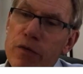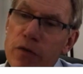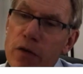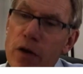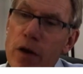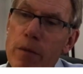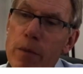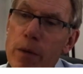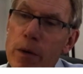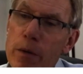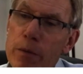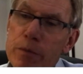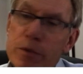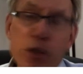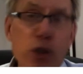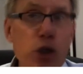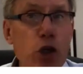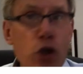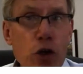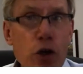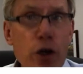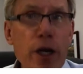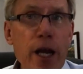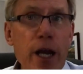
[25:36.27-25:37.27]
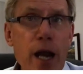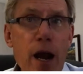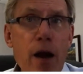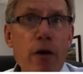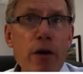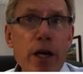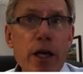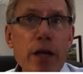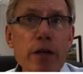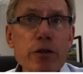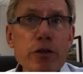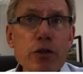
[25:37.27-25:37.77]
suburbs in Cook
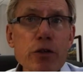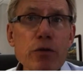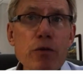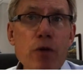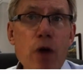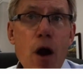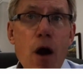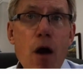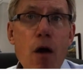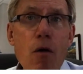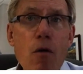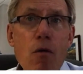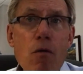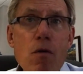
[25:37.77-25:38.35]
County, as you know.